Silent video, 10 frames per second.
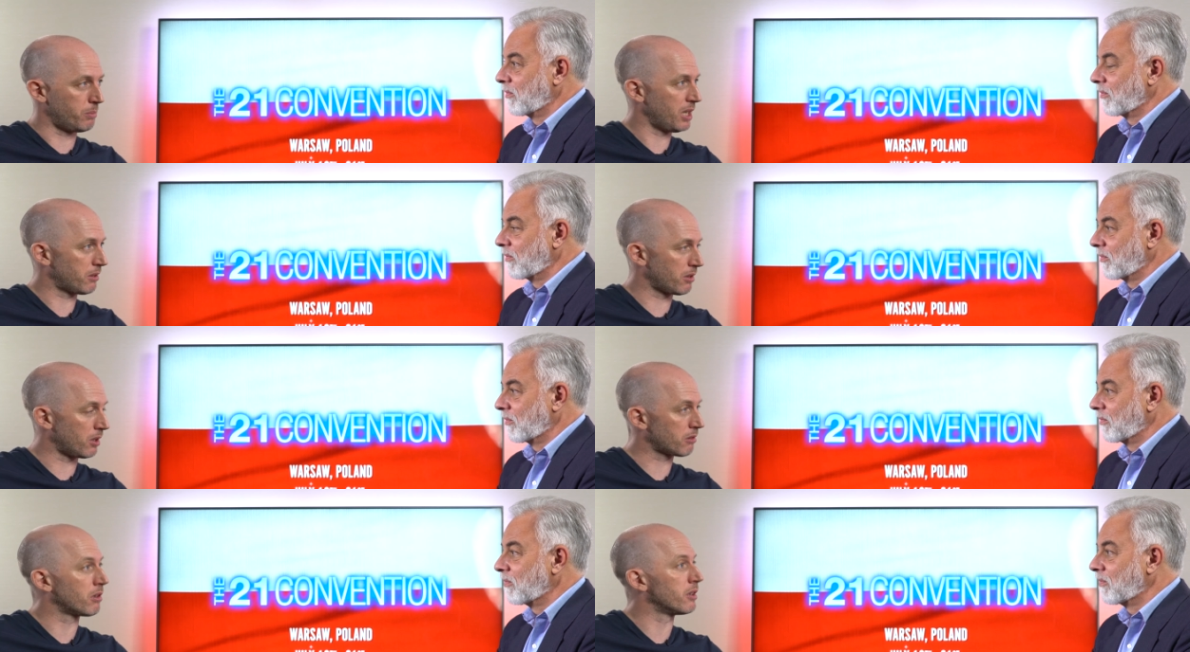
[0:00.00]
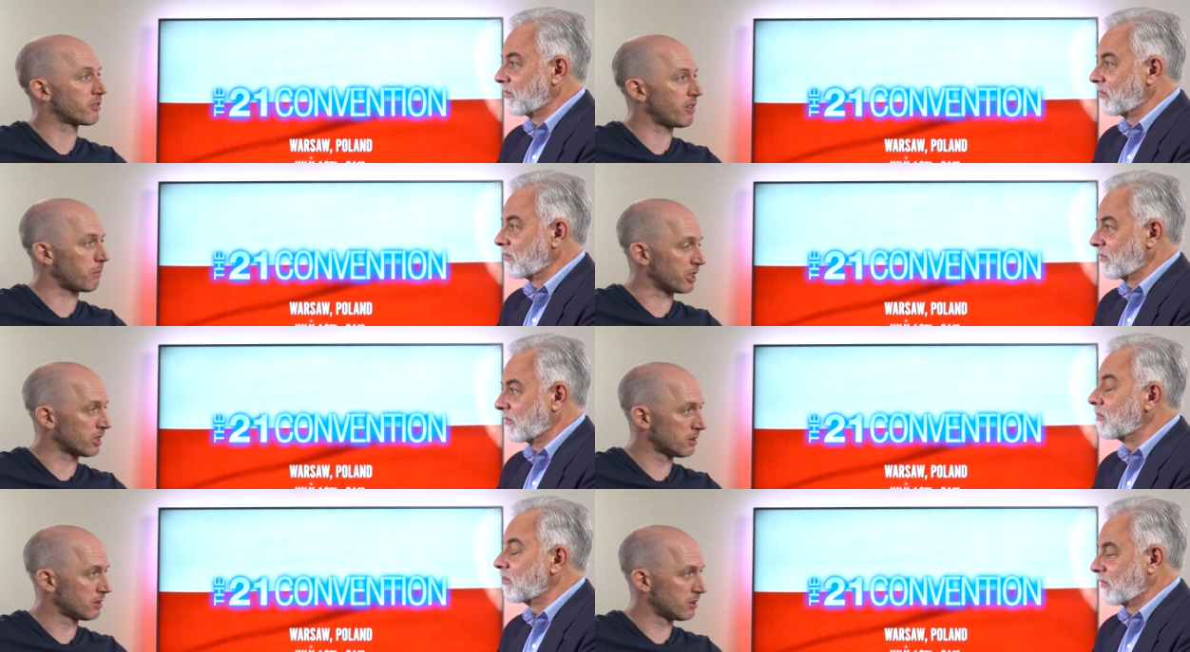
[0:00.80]
Speaker 1: a patriarch his family
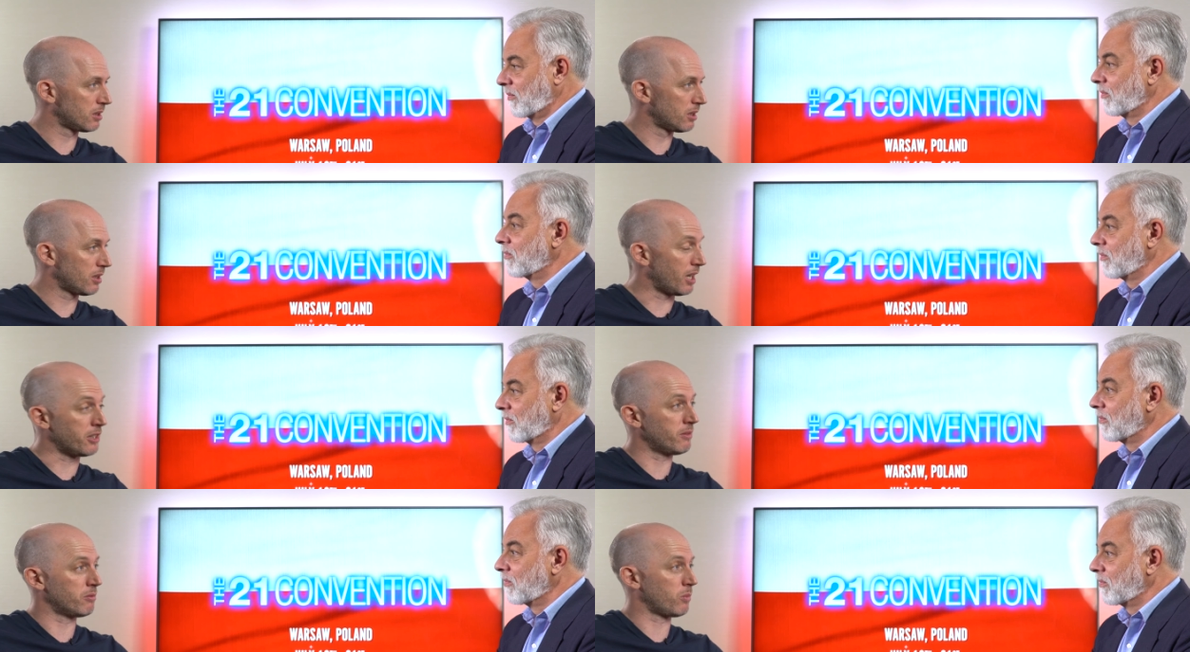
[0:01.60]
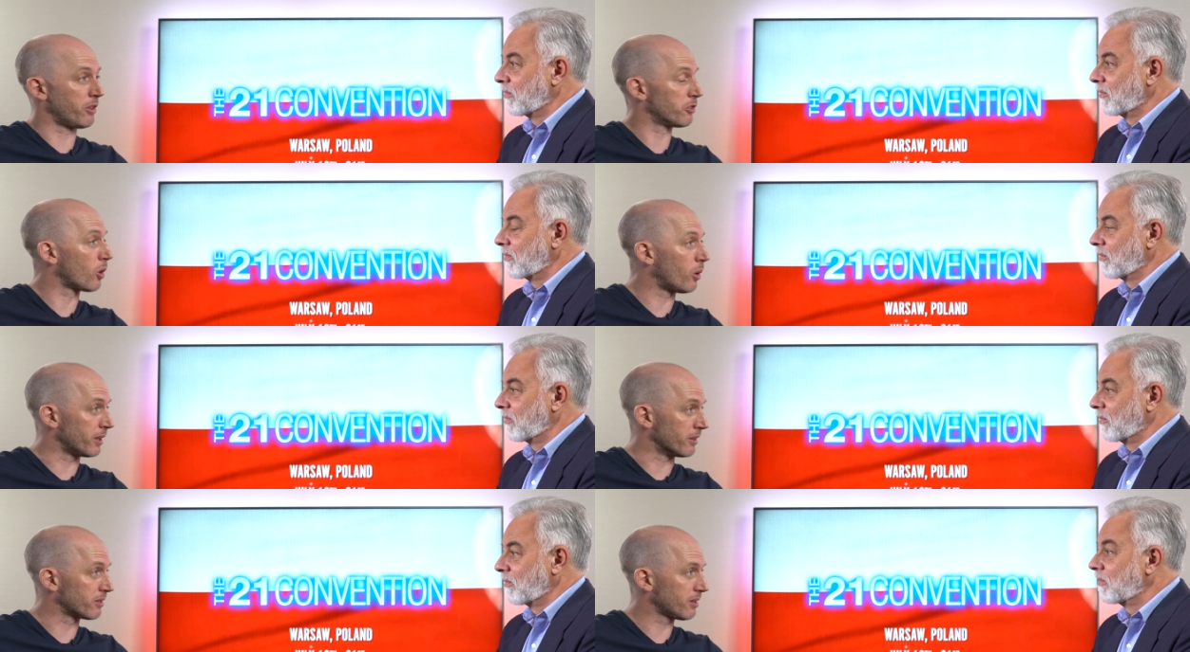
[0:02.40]
and even with his
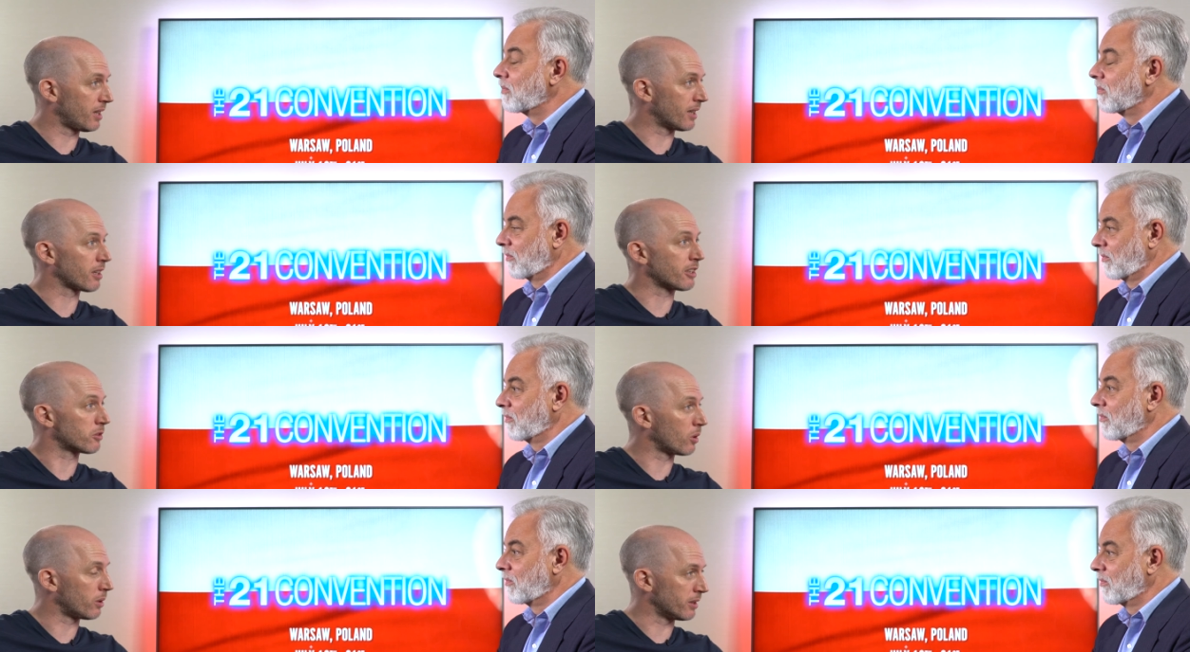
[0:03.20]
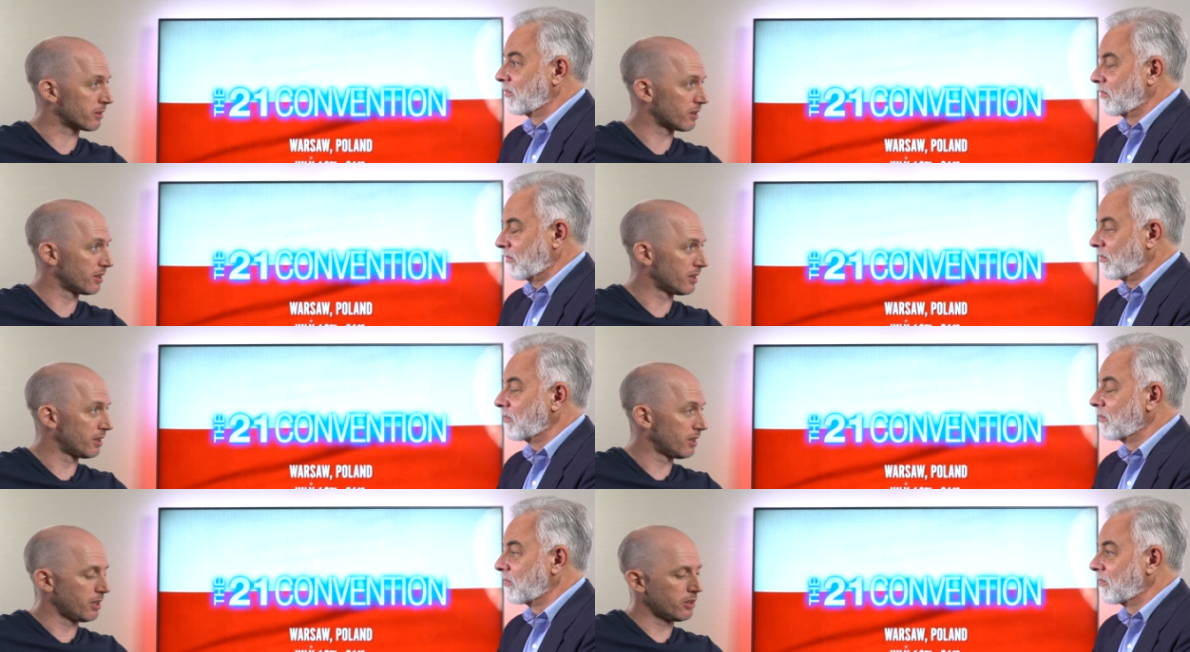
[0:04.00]
daughters, handling his daughters.
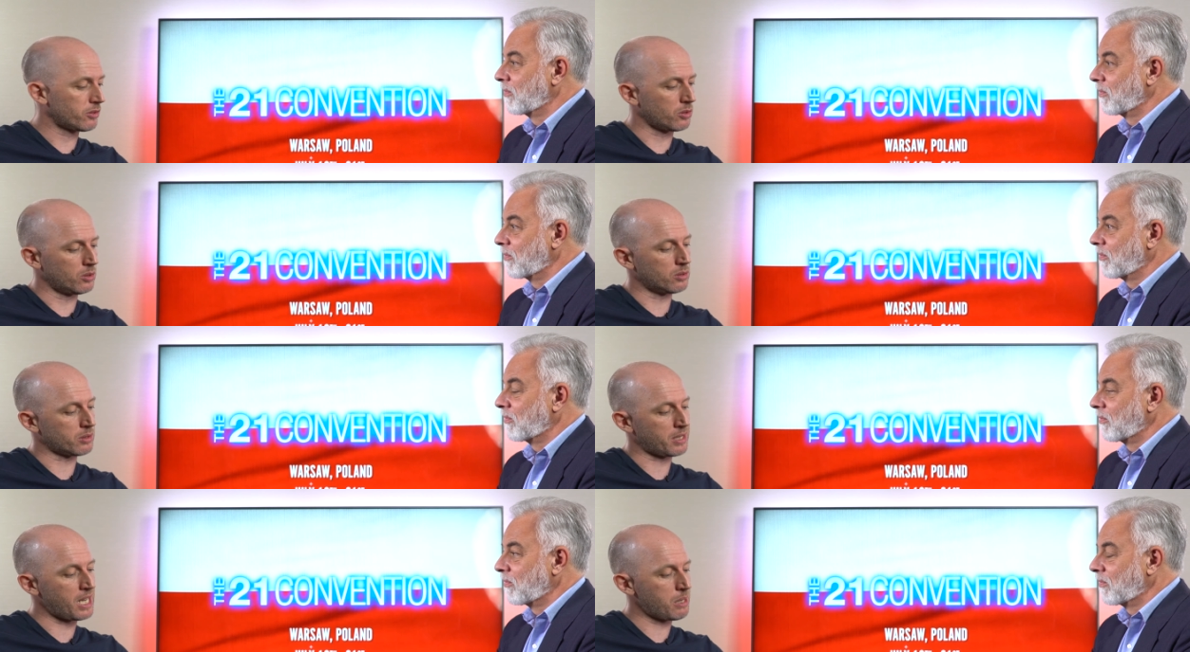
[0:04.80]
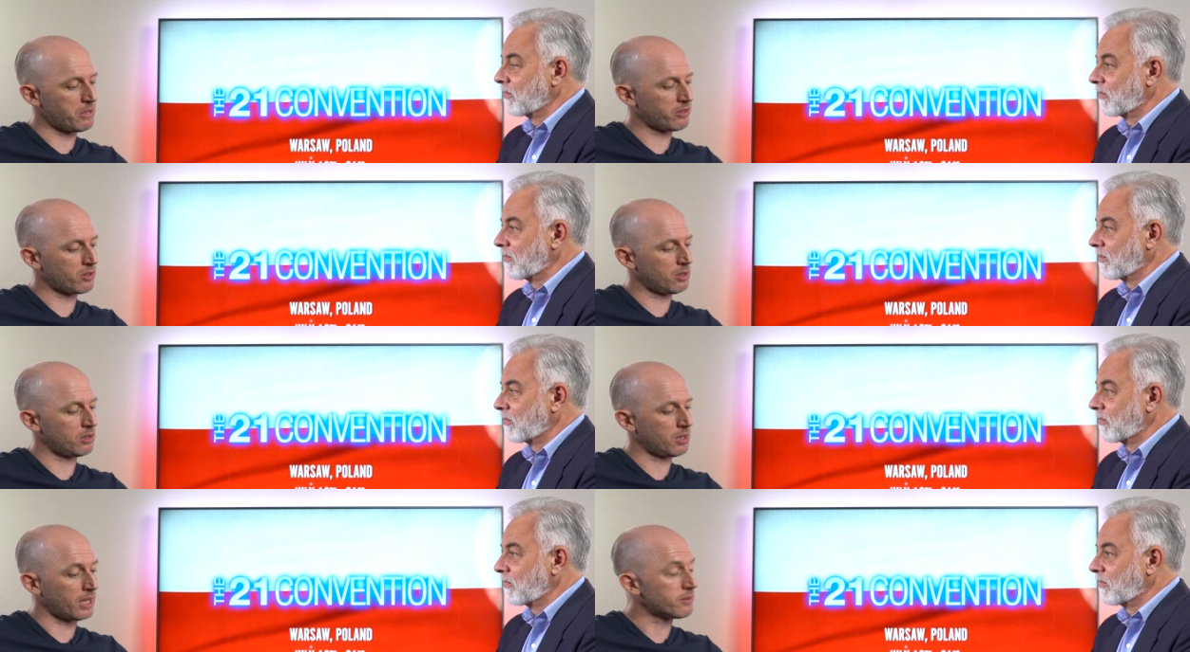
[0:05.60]
Mm-hmm. So game is a
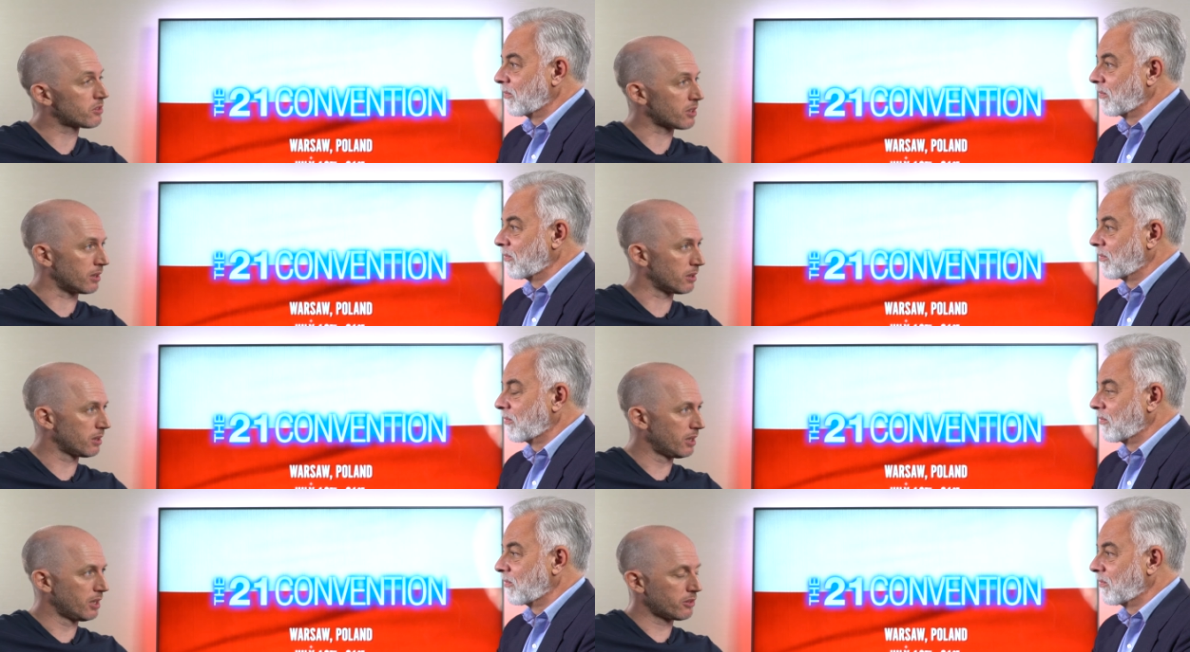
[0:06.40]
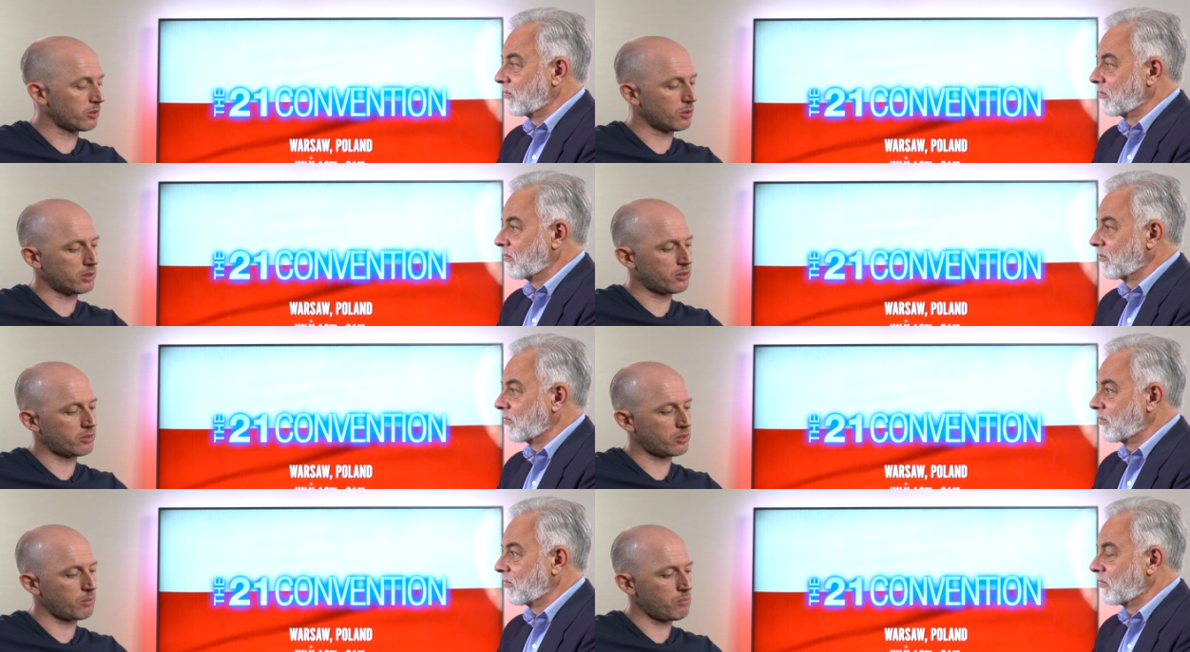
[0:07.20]
life skill. So it's
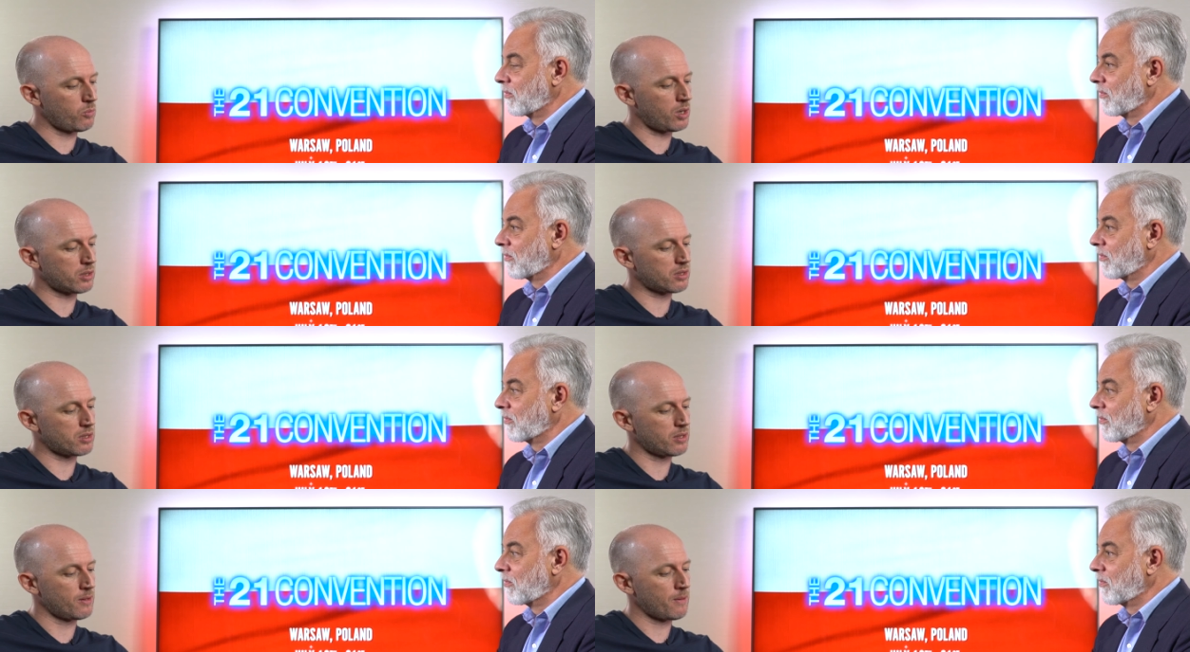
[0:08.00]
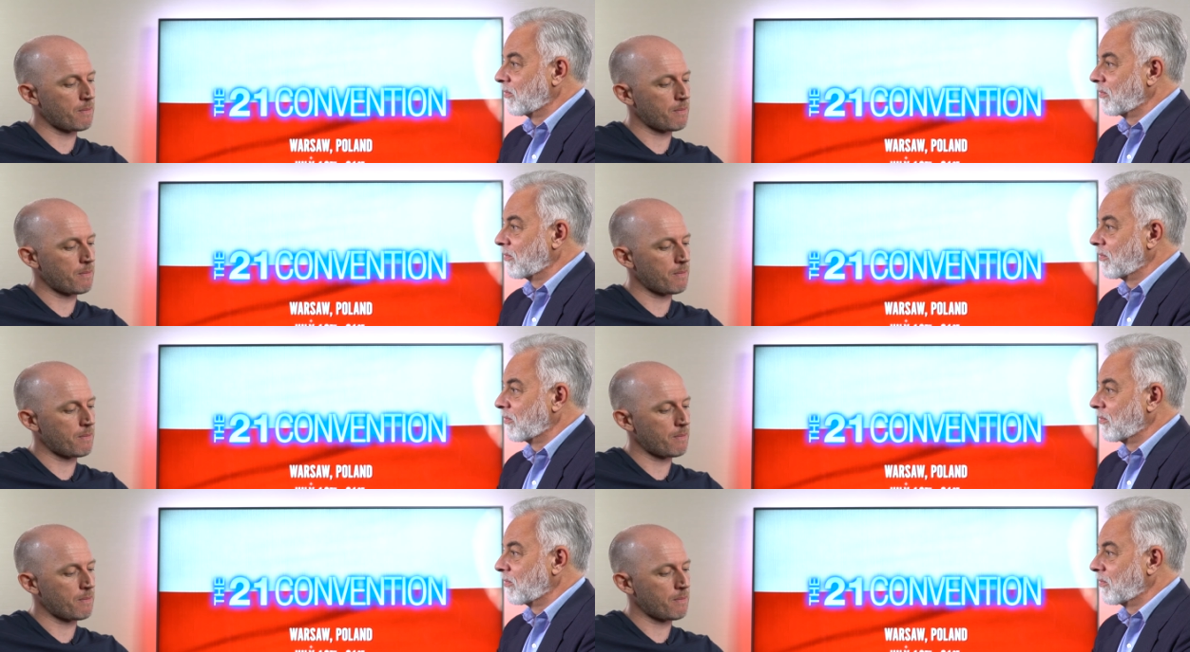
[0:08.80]
somewhat